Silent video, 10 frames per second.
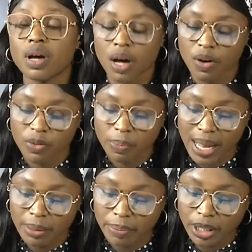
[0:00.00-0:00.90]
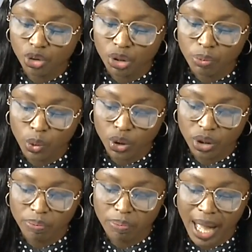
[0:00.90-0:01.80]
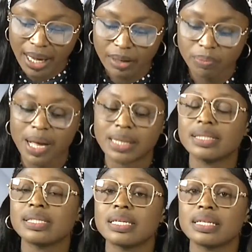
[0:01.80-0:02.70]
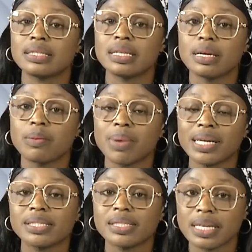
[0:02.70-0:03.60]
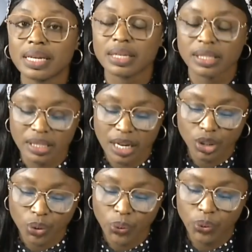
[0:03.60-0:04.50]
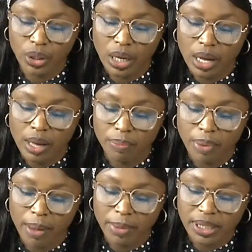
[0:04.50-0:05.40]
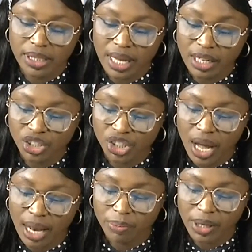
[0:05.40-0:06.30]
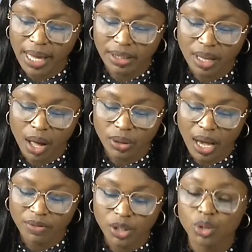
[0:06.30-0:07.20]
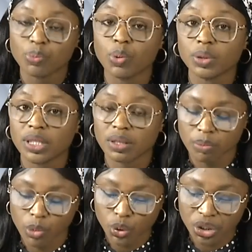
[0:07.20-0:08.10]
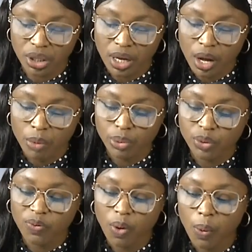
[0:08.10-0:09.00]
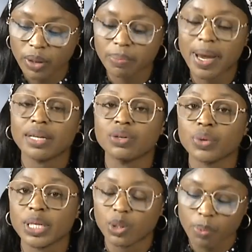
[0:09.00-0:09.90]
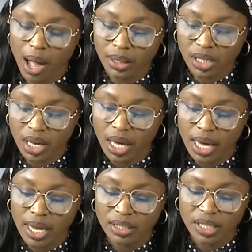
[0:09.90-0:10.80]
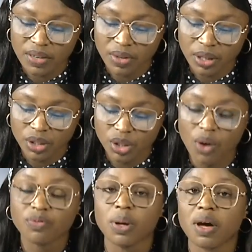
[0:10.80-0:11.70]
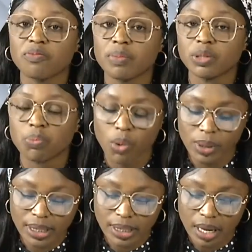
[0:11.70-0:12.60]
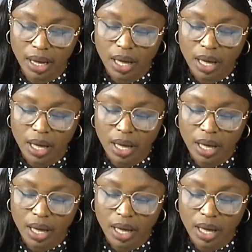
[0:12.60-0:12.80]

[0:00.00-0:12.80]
of a parliamentary motion backing Palestine, Palestinian statehood. Payman said she had been exiled after supporting the motion put forward by the Greens Party in defiance of government policy.